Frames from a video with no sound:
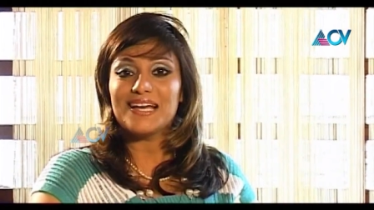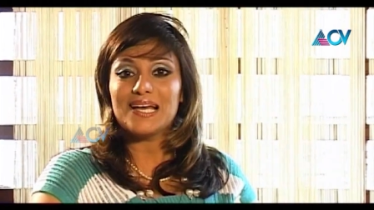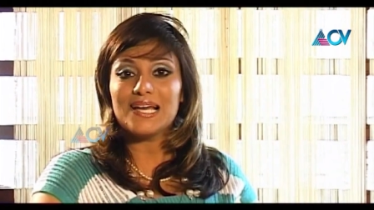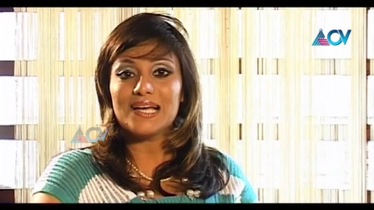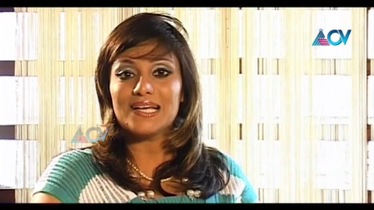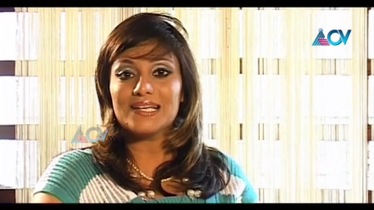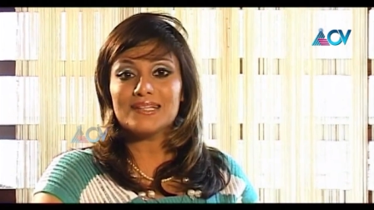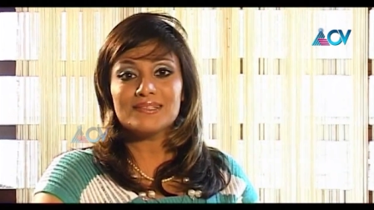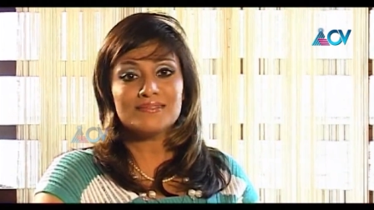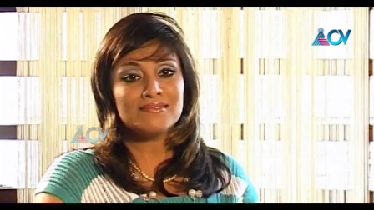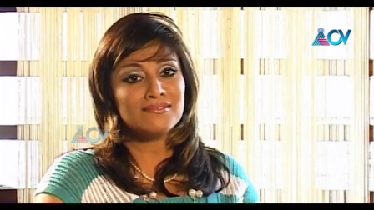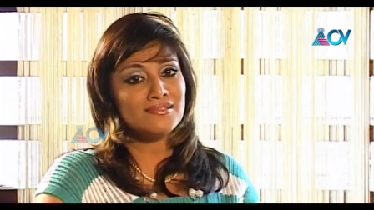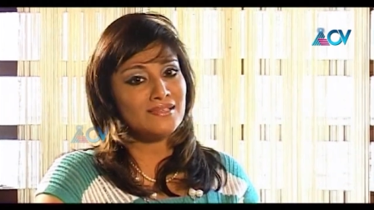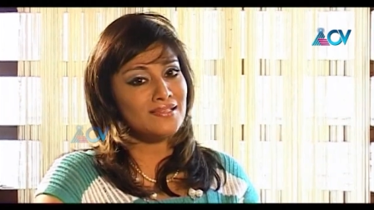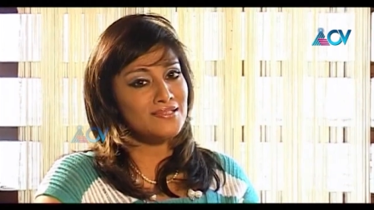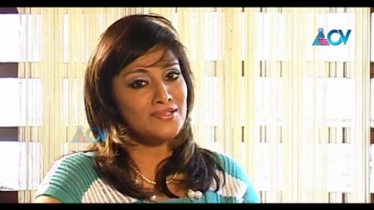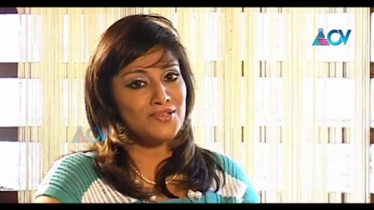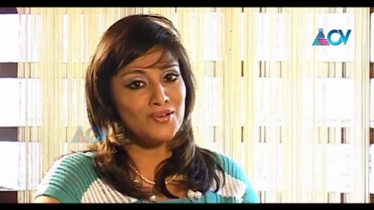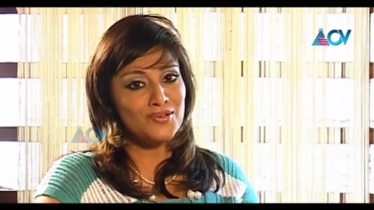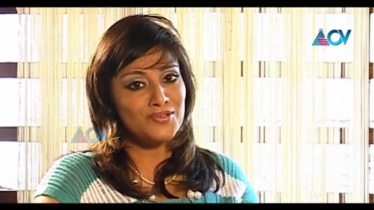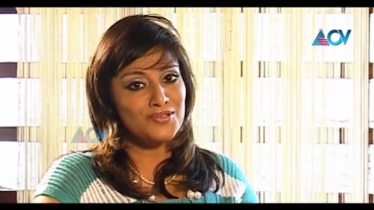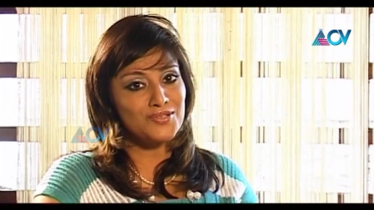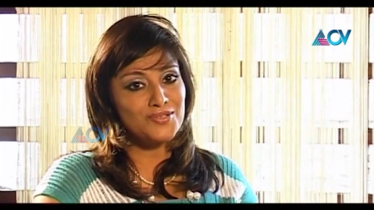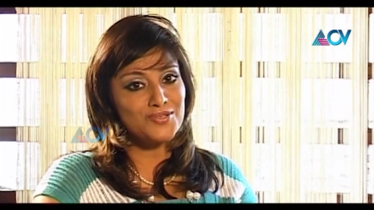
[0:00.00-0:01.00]
and it's
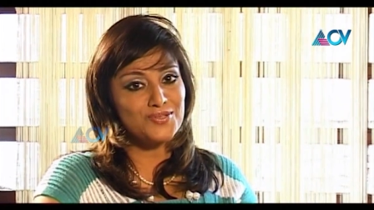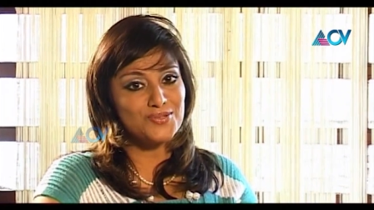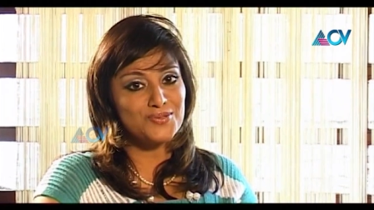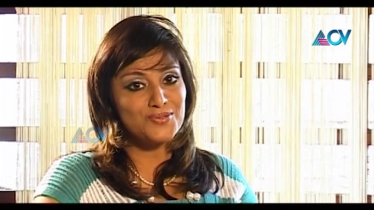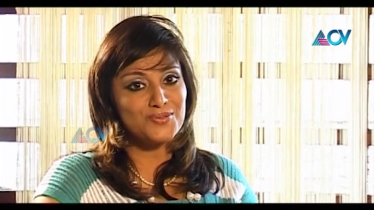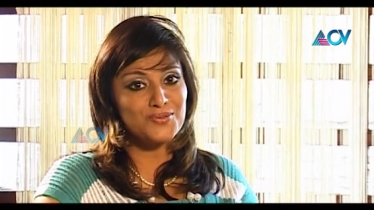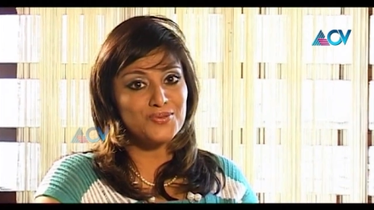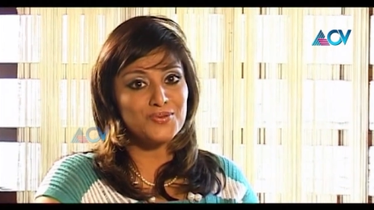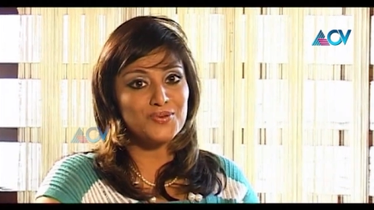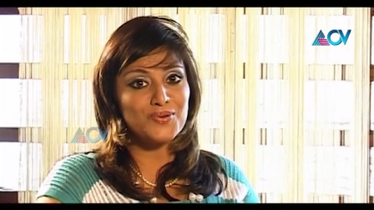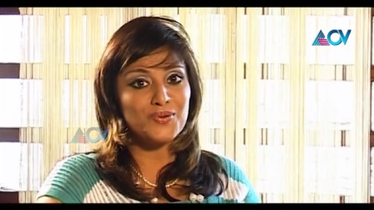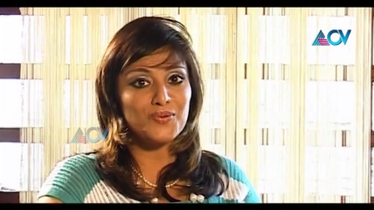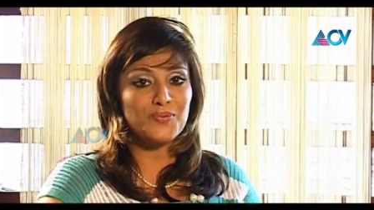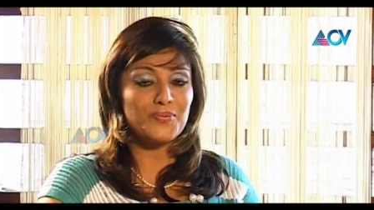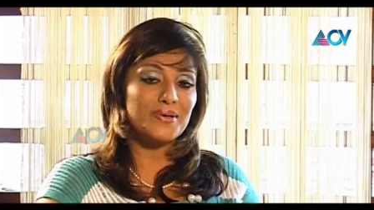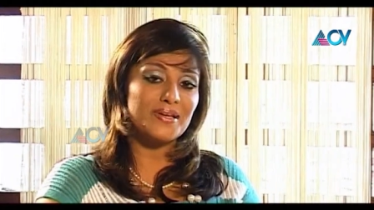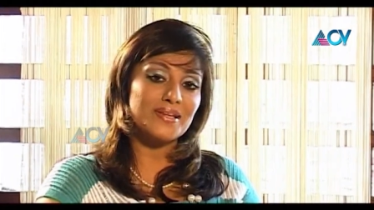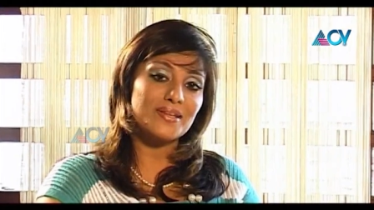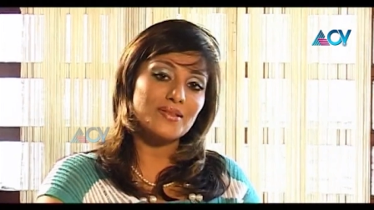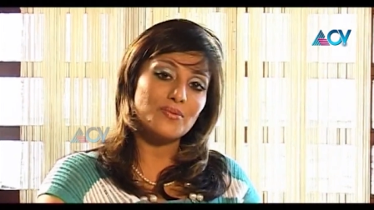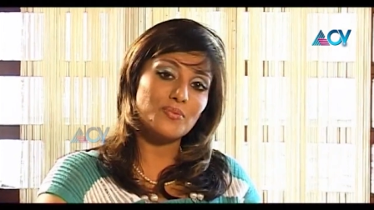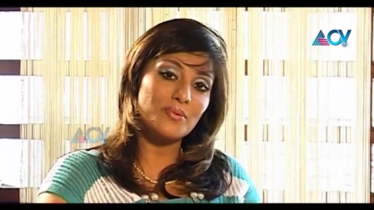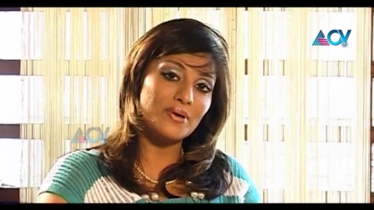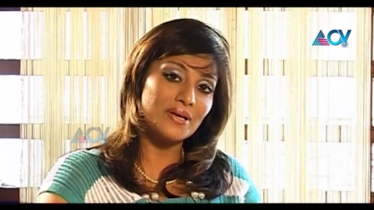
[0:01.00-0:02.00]
got to do
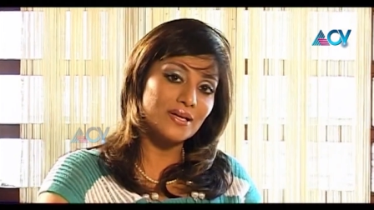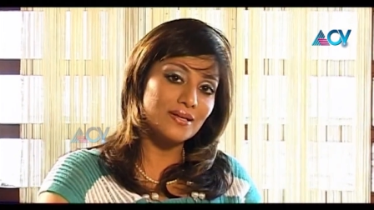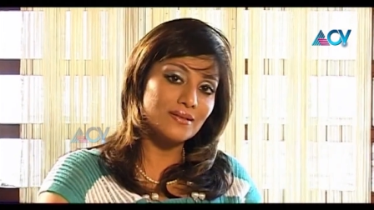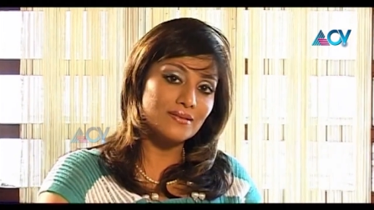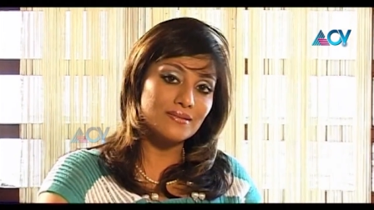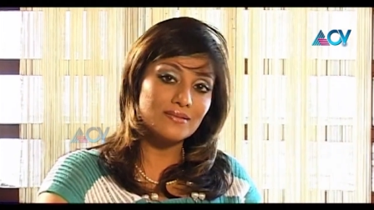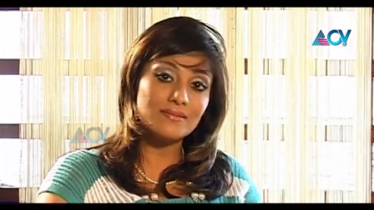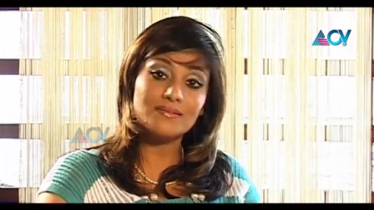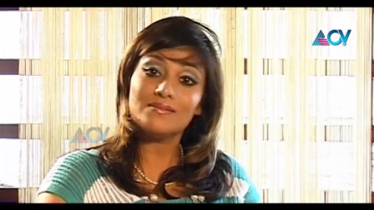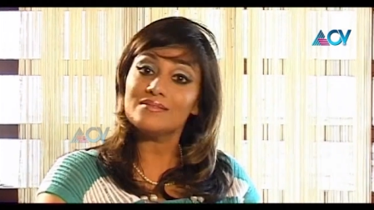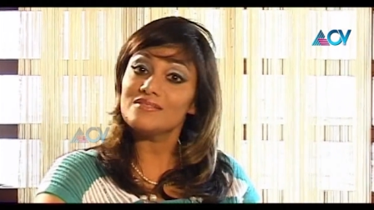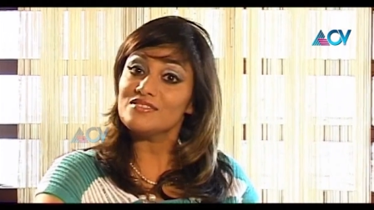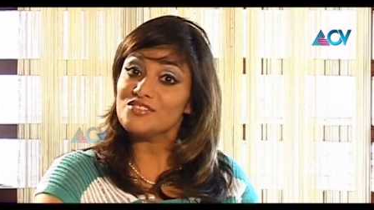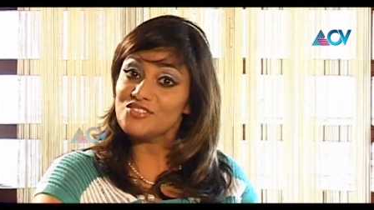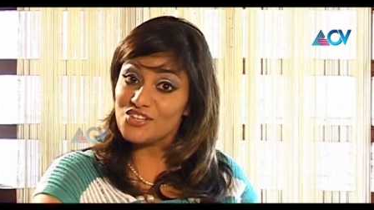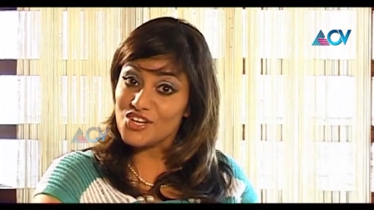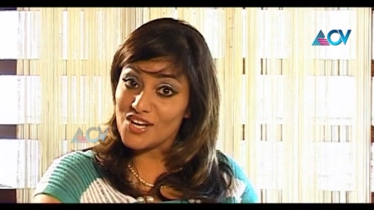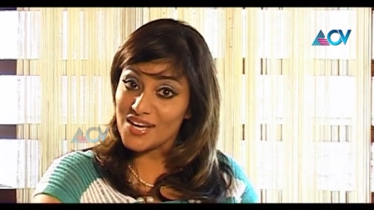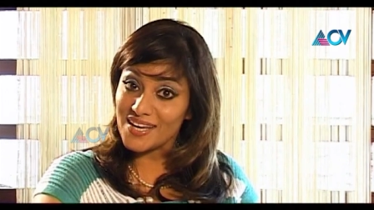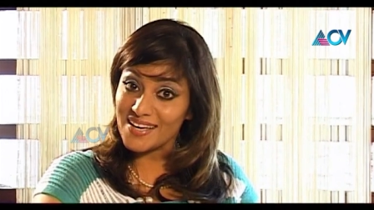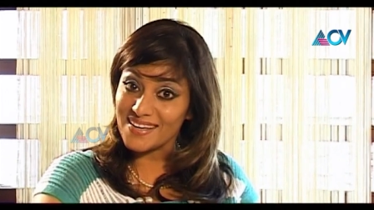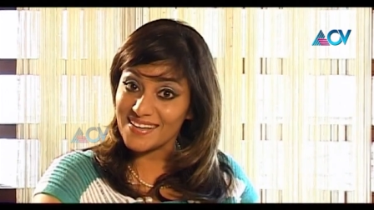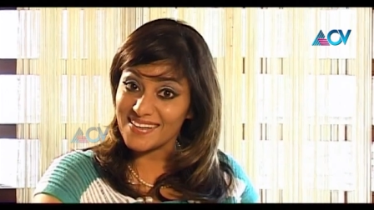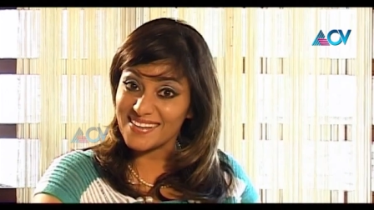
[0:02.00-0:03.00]
with, well,
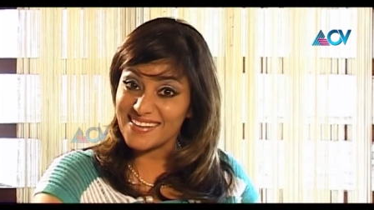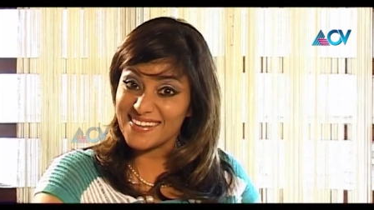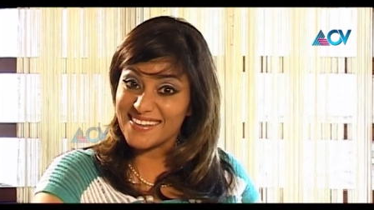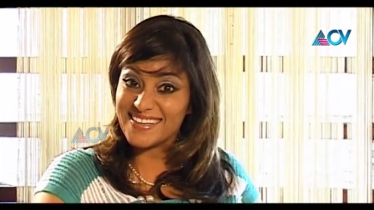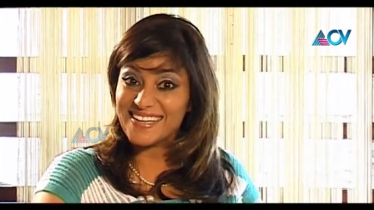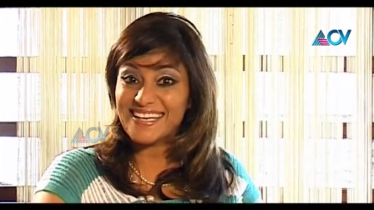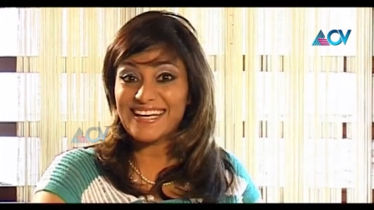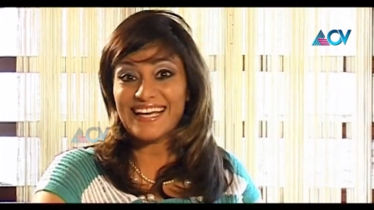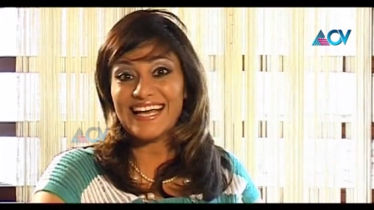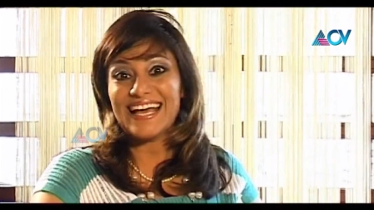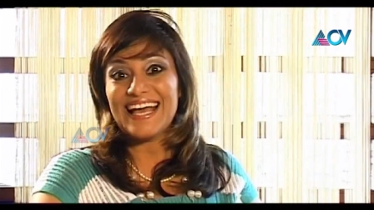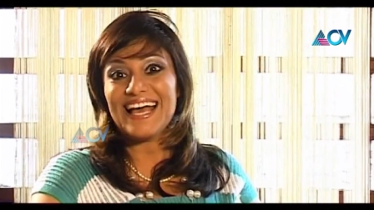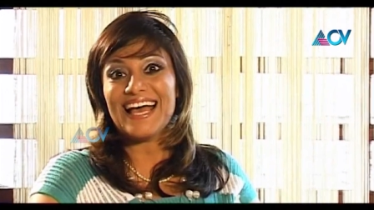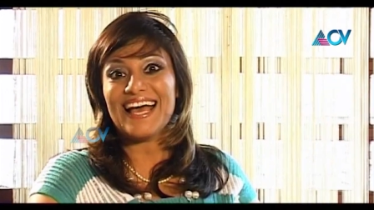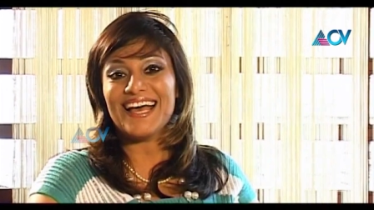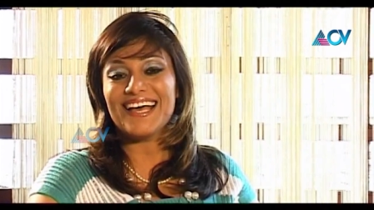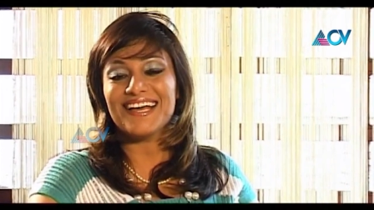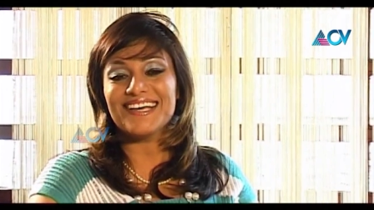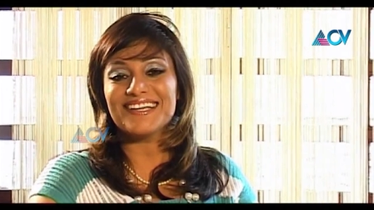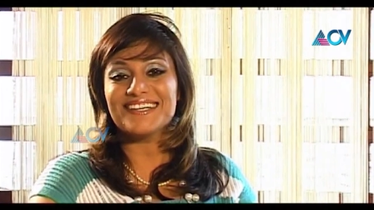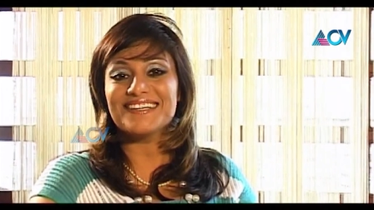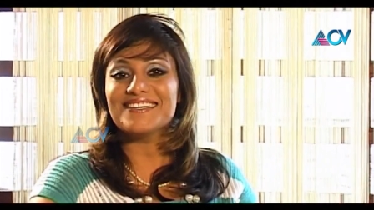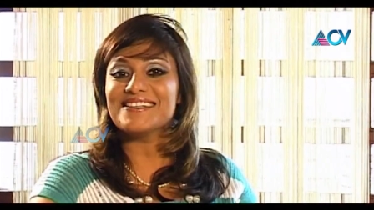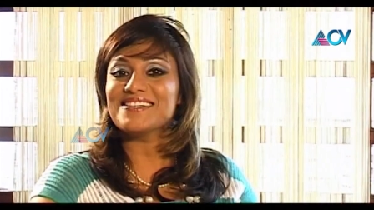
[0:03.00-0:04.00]
chicken
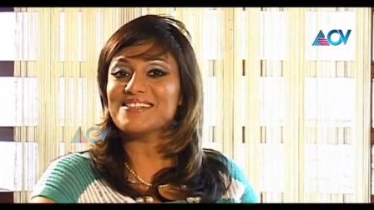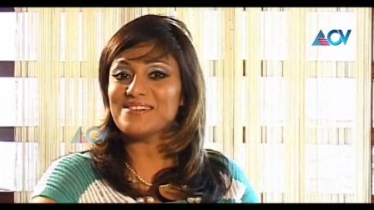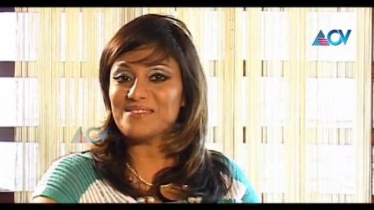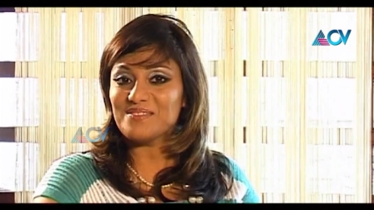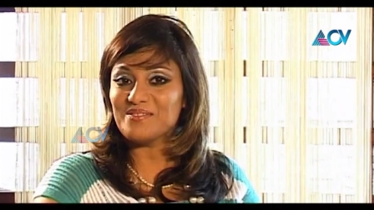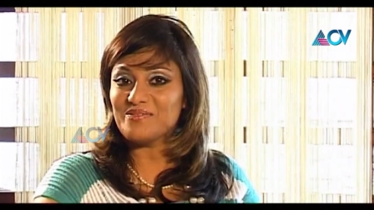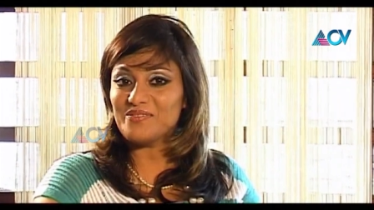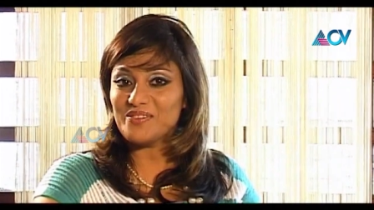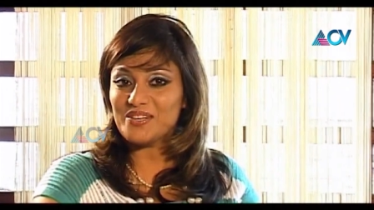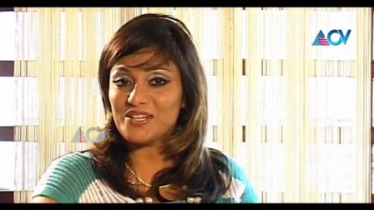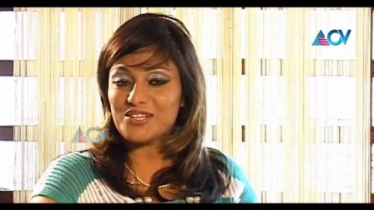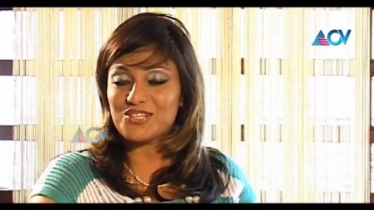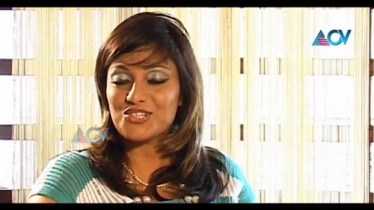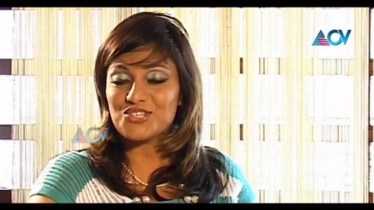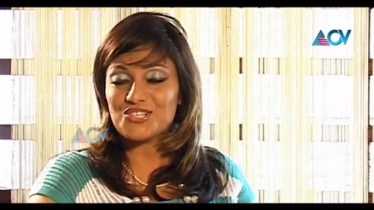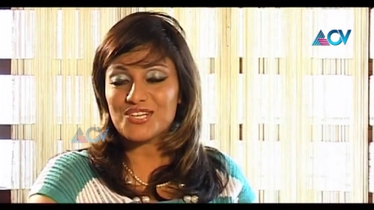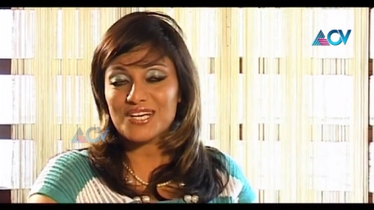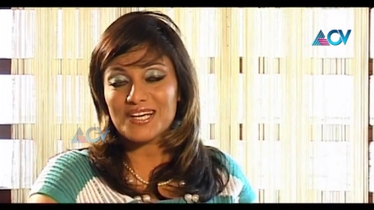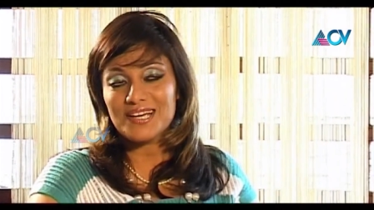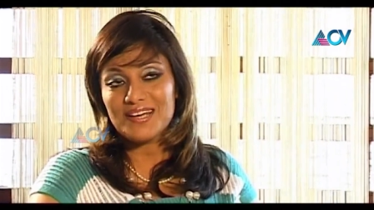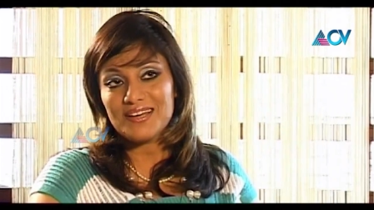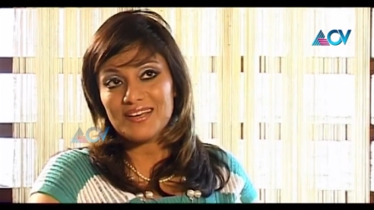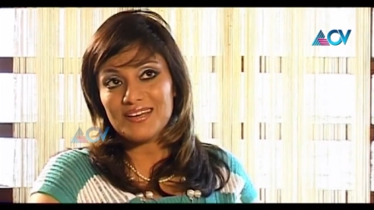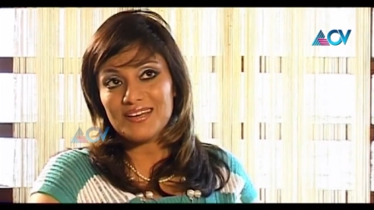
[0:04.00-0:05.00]
and fish.